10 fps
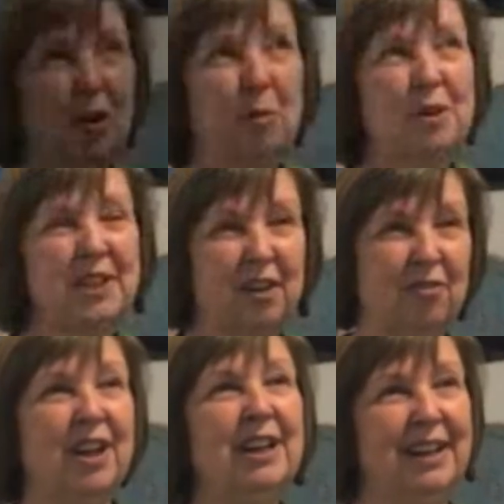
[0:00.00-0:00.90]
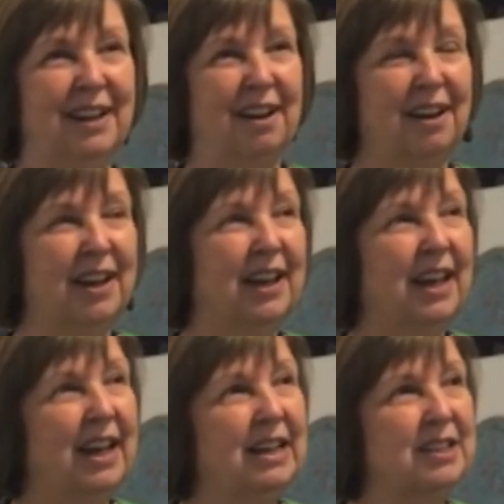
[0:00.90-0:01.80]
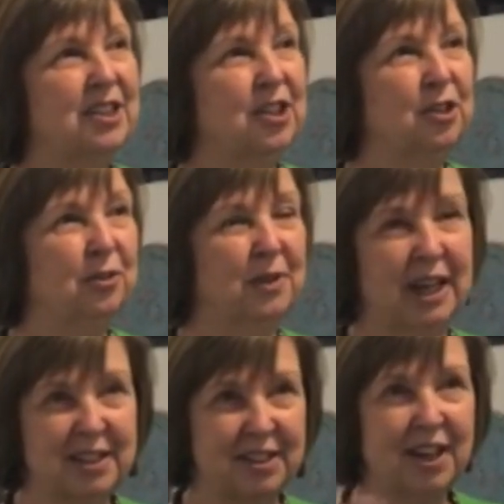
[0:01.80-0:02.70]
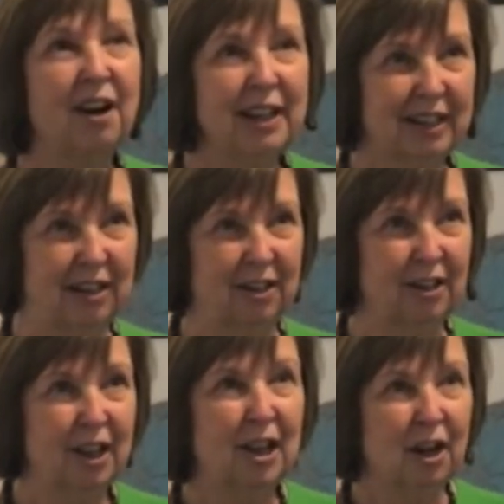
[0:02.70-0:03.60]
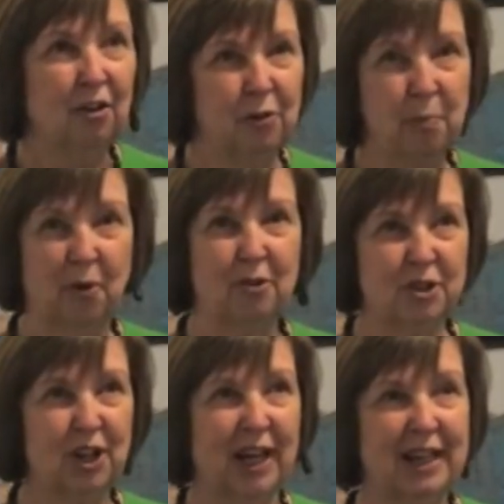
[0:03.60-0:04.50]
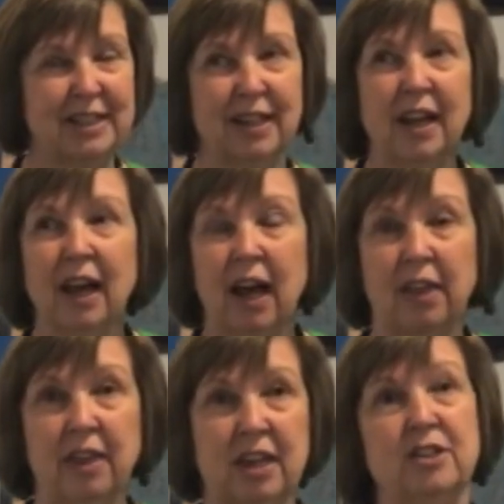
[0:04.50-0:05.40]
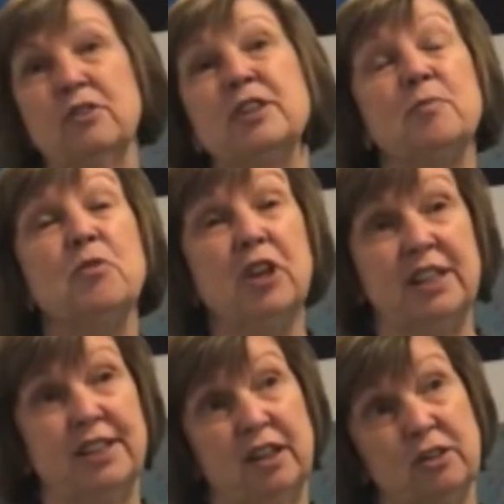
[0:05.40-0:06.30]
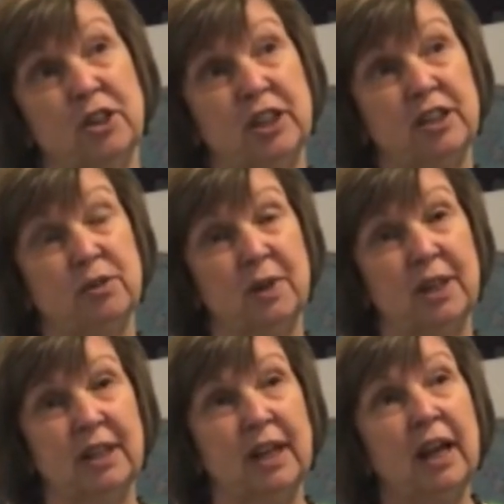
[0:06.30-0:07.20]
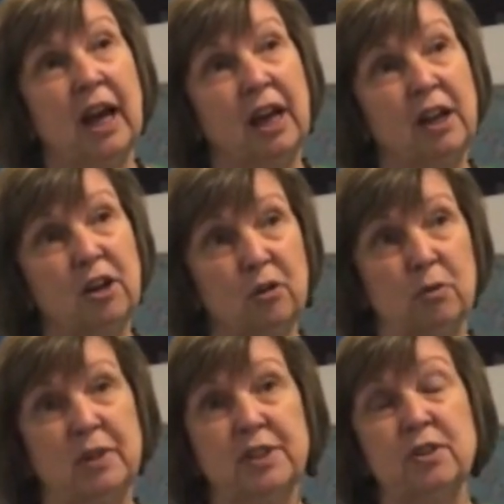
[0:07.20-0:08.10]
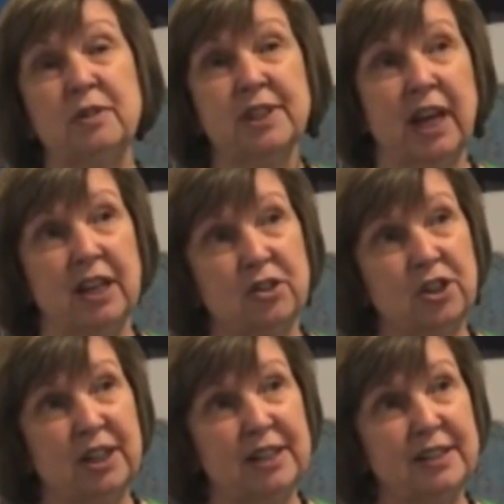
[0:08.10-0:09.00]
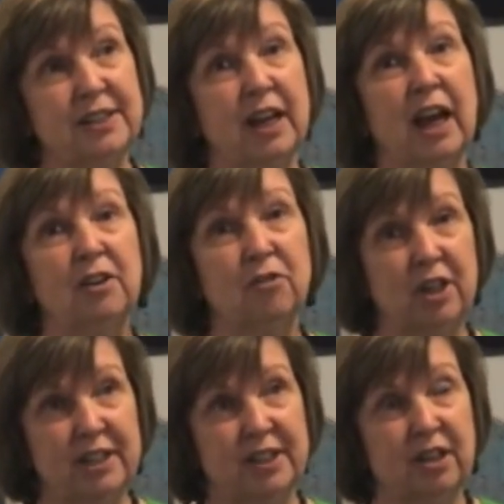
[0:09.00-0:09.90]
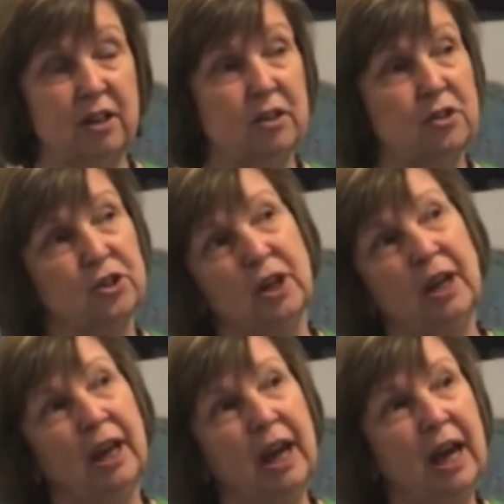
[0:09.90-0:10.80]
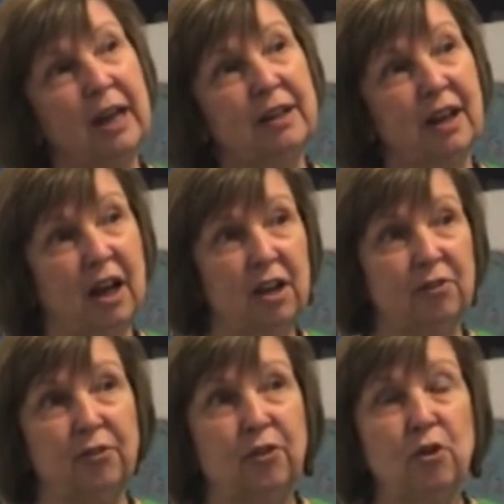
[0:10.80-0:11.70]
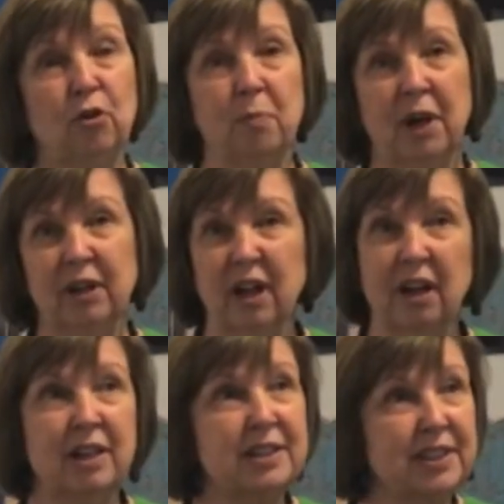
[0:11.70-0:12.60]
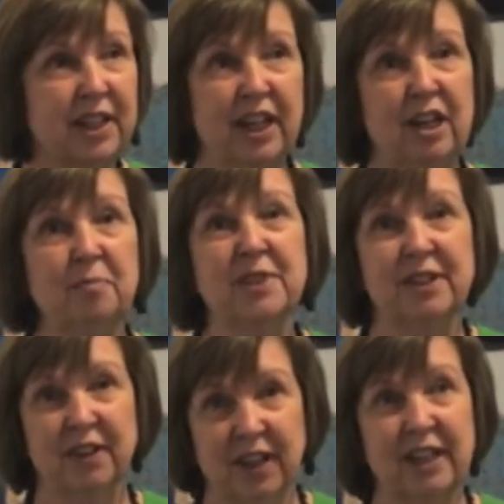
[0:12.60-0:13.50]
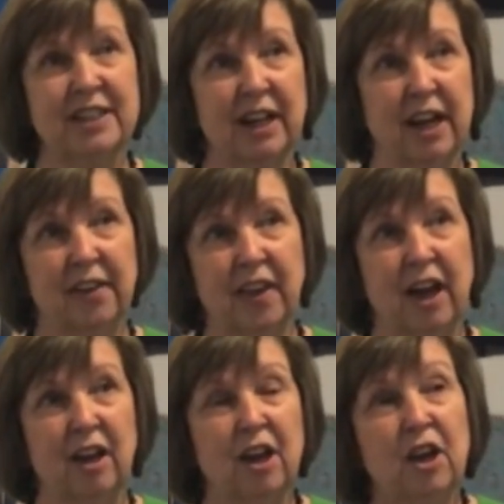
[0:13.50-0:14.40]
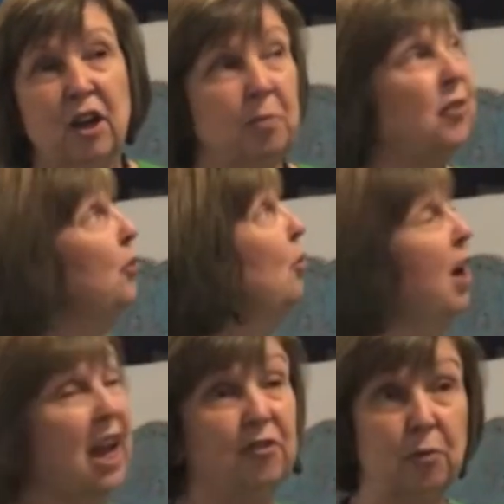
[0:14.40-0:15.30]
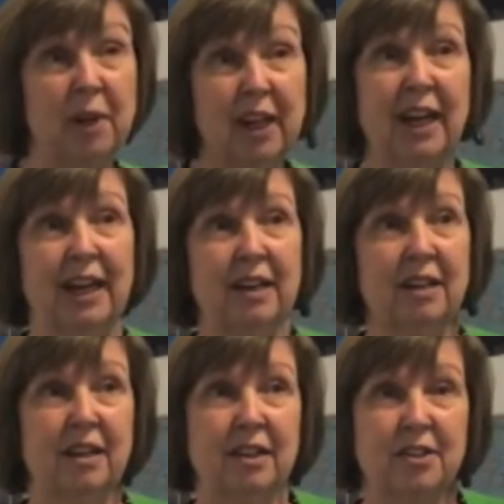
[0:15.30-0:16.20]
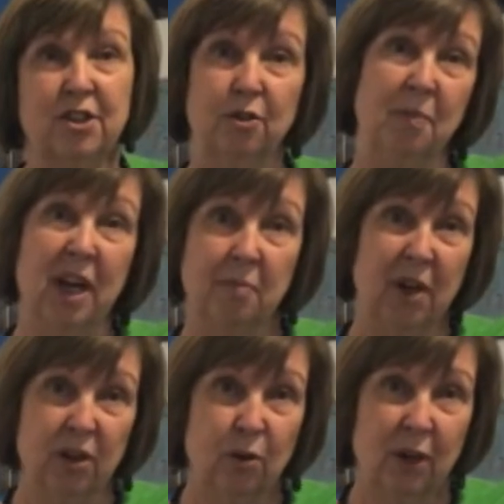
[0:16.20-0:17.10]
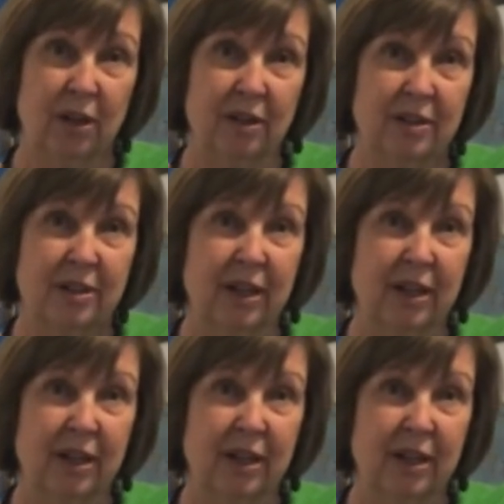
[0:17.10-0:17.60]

what I really like is to get a title of a project and then do some research into it, and I always do sketches and research, and I form colour schemes and things like that before I ever begin to make my quilt,